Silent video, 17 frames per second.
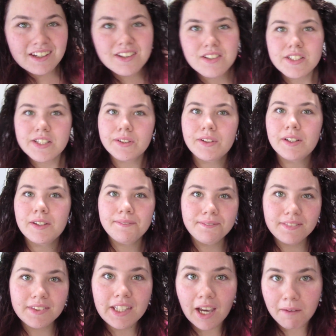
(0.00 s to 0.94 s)
So
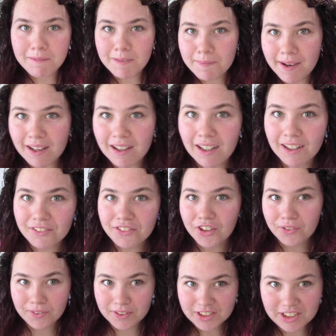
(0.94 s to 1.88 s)
um, yeah, I'll be back
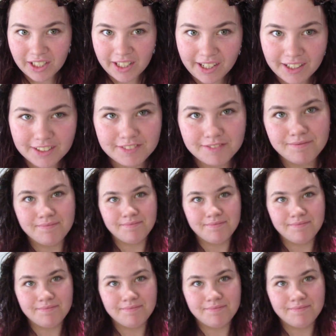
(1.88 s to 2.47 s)
after I wash it out.